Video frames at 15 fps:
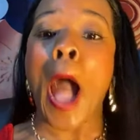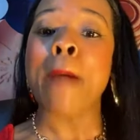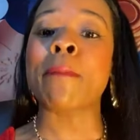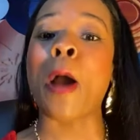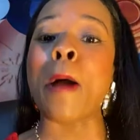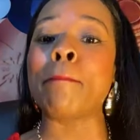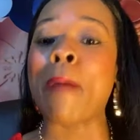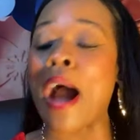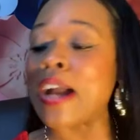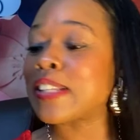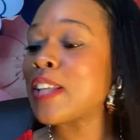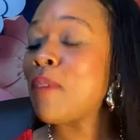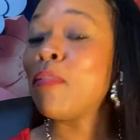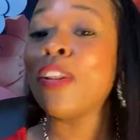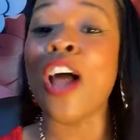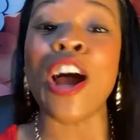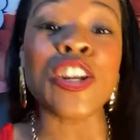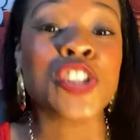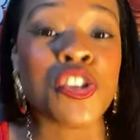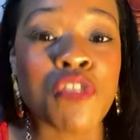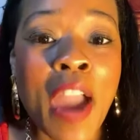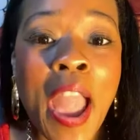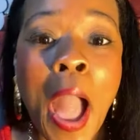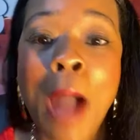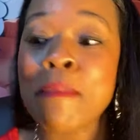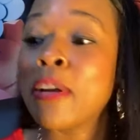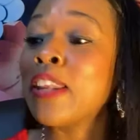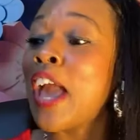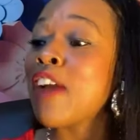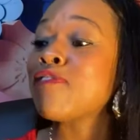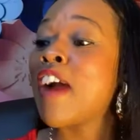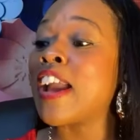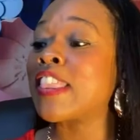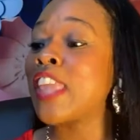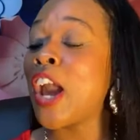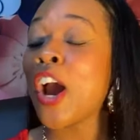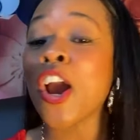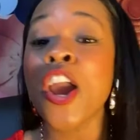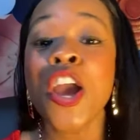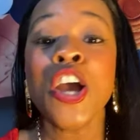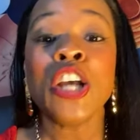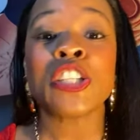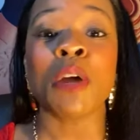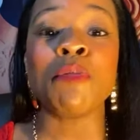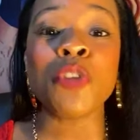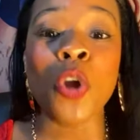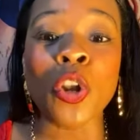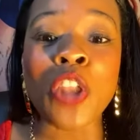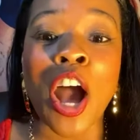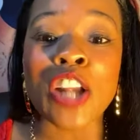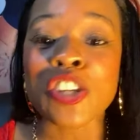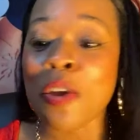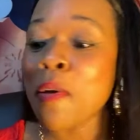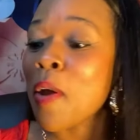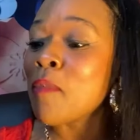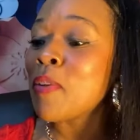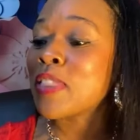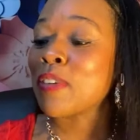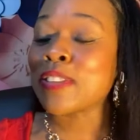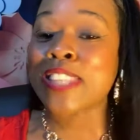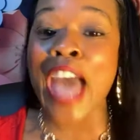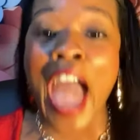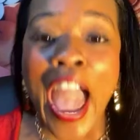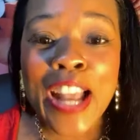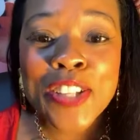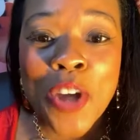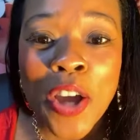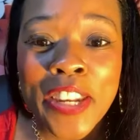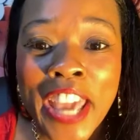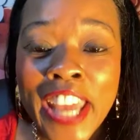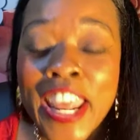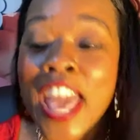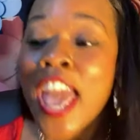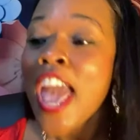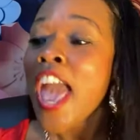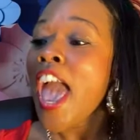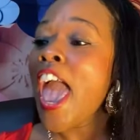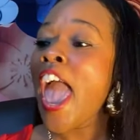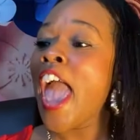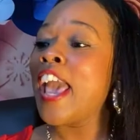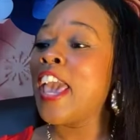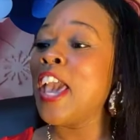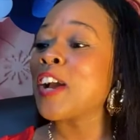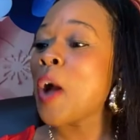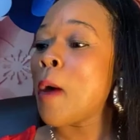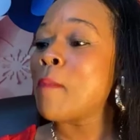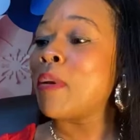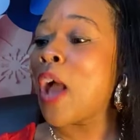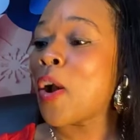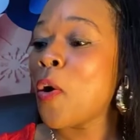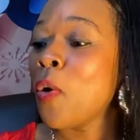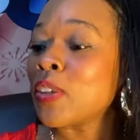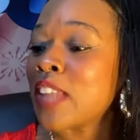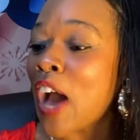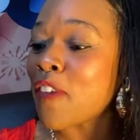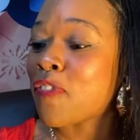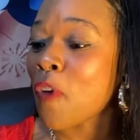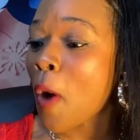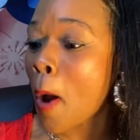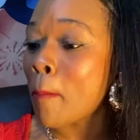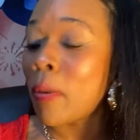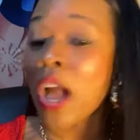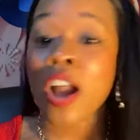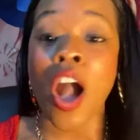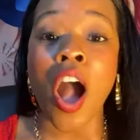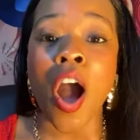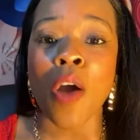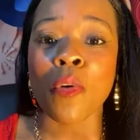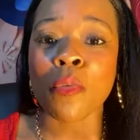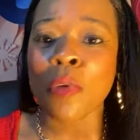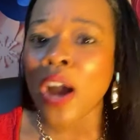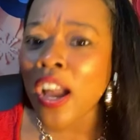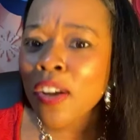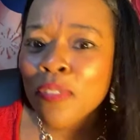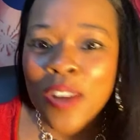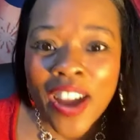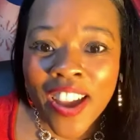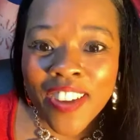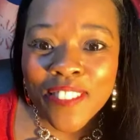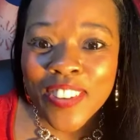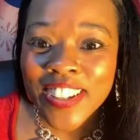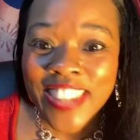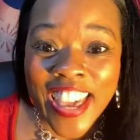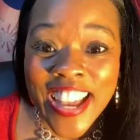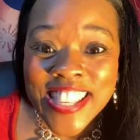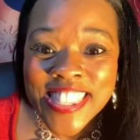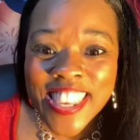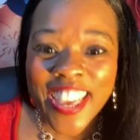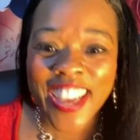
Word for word: I'm gonna buy some lingerie. I'm gonna lay it right there, some new lingerie with the tags on it, and he gonna be like, "Who's that for?" And be like, "Oh, what, what, what this?"